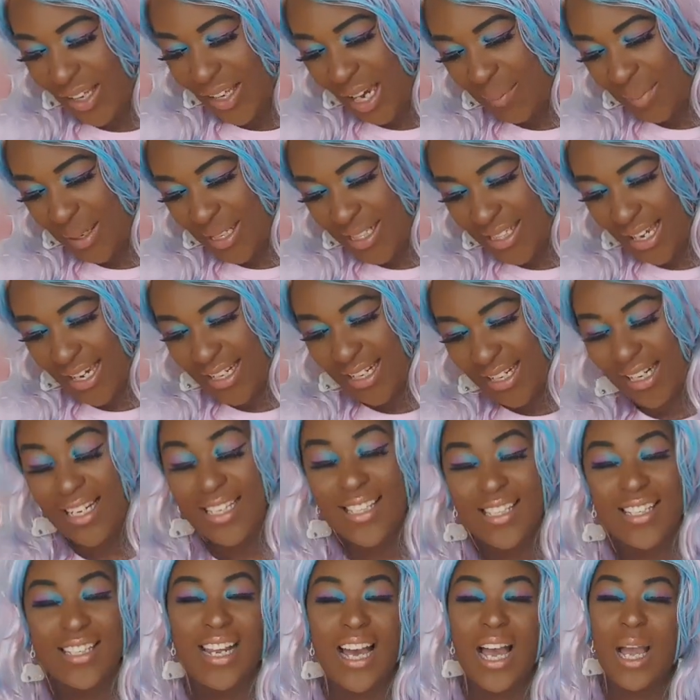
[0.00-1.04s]
I'm excited. Now
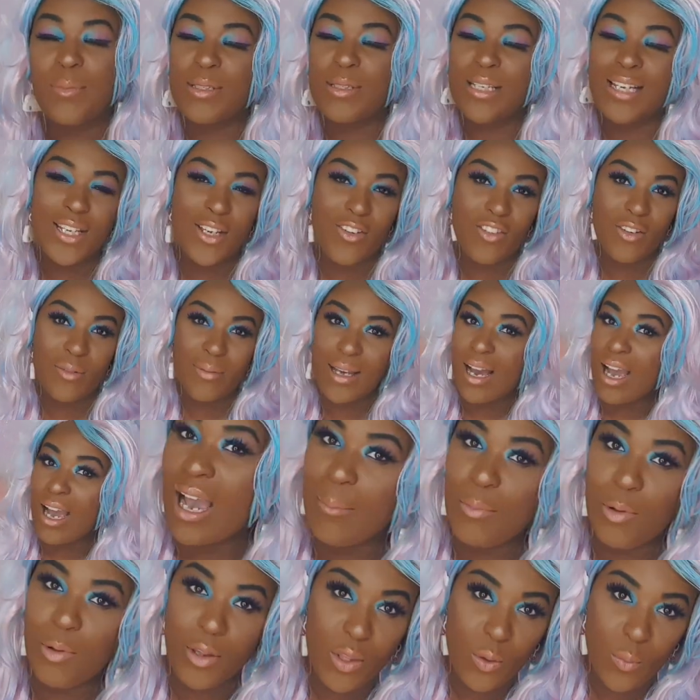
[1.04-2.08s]
listen, I'm telling you from now, I
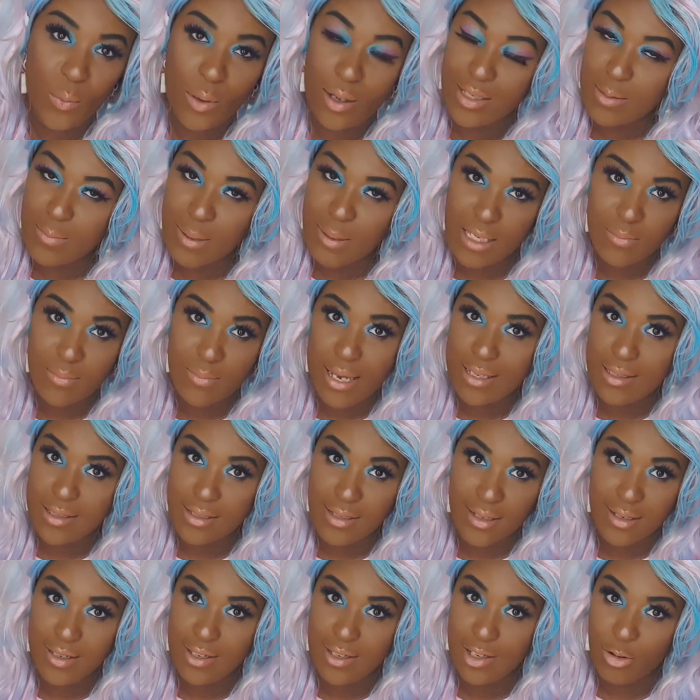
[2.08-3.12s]
am not the world's best
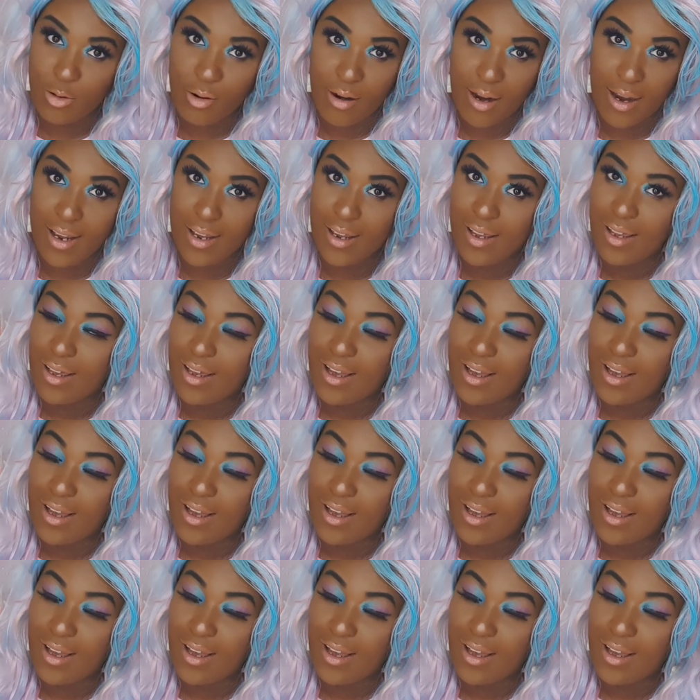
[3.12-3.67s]
painter, all right?